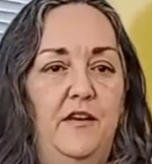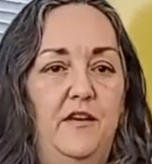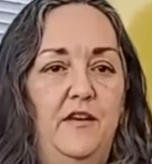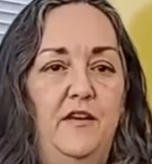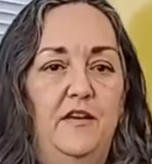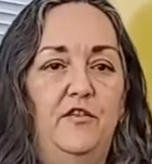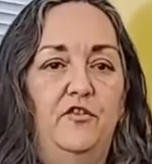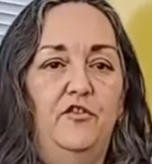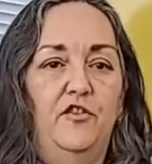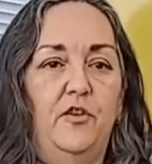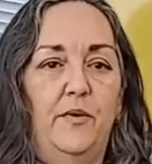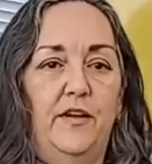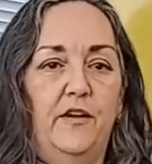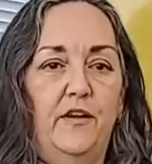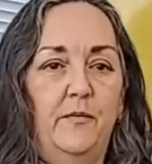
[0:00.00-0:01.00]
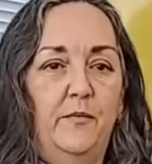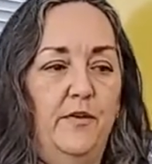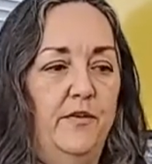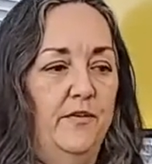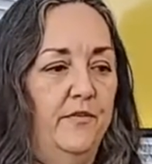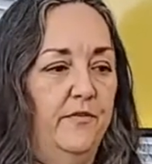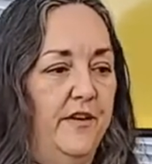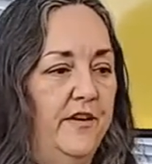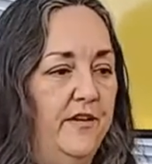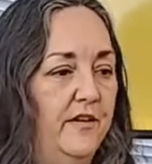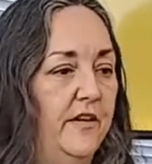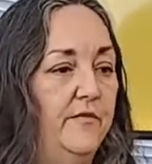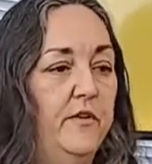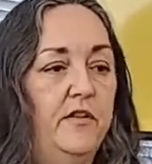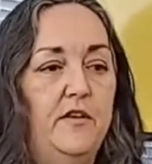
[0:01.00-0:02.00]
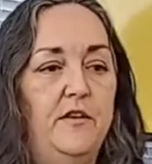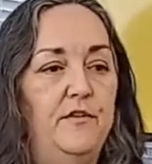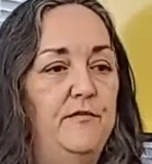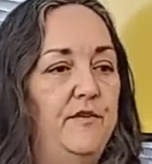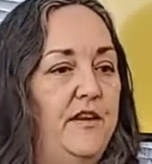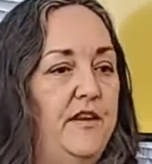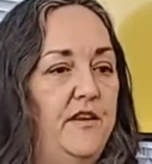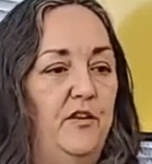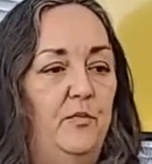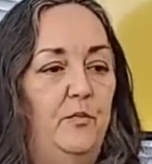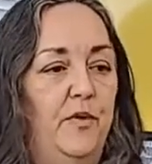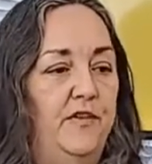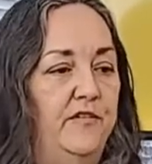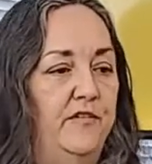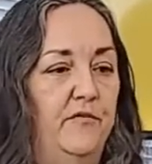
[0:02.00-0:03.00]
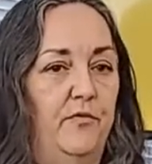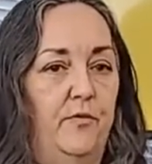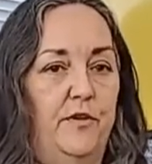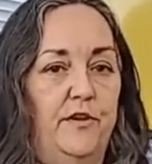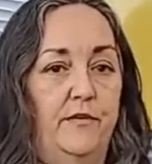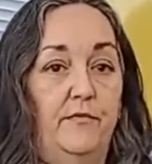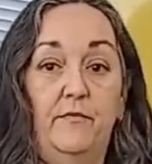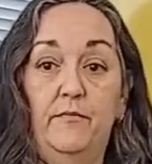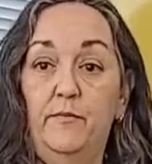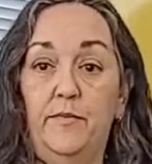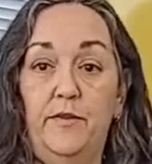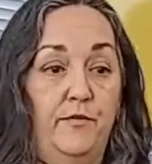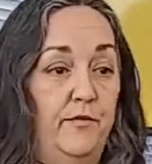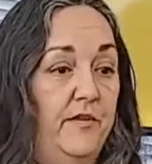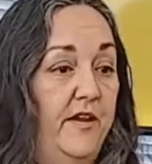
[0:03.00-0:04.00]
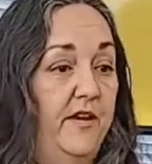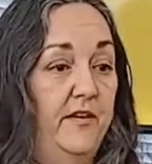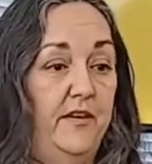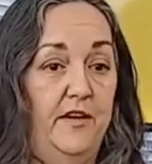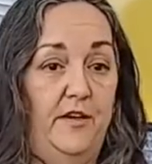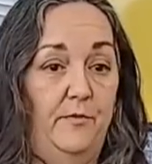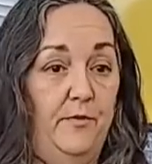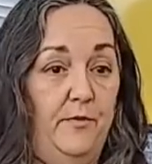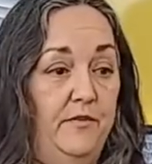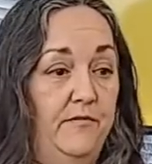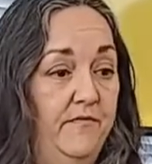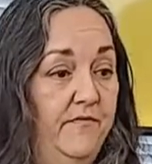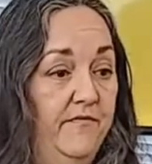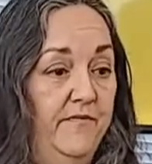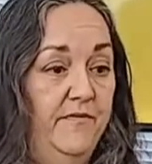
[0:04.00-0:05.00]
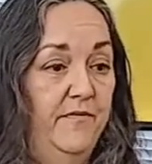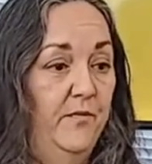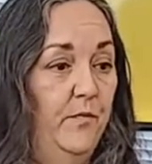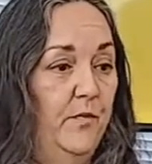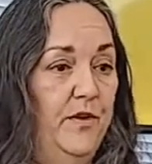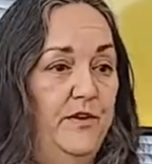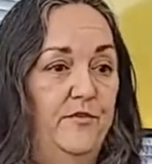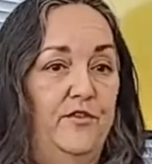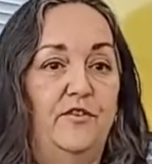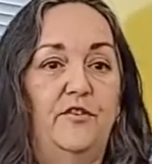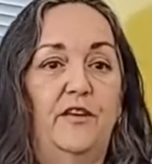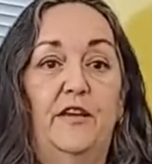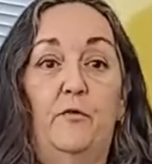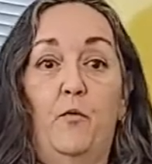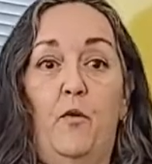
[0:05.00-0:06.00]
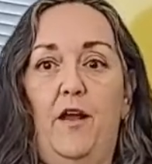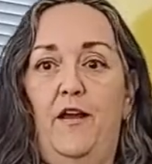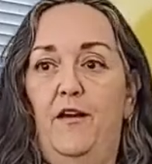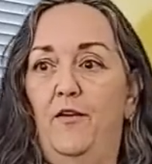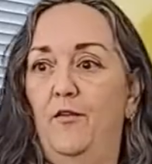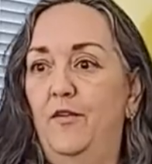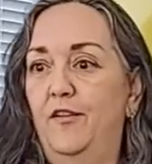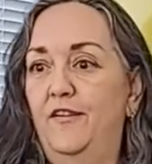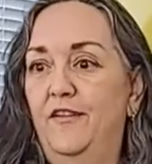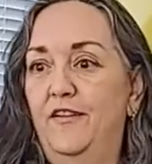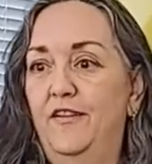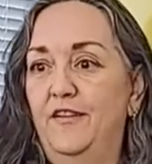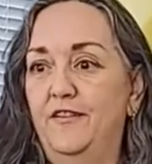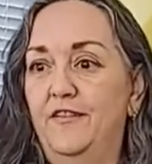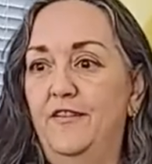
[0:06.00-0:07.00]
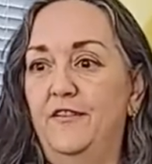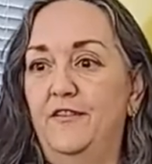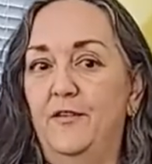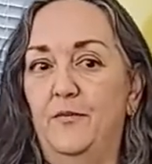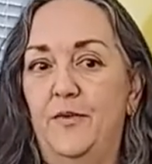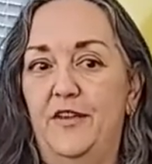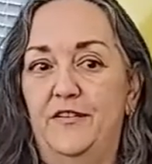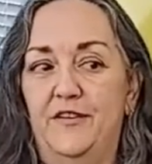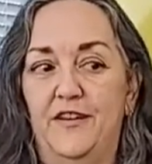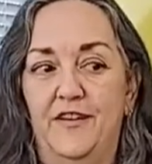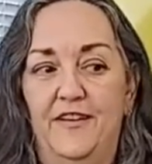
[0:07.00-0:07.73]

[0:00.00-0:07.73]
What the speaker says: is showing up, right? Everything you need is present for you. Been through that? Anyone? Where you're just like, wow, isn't this amazing?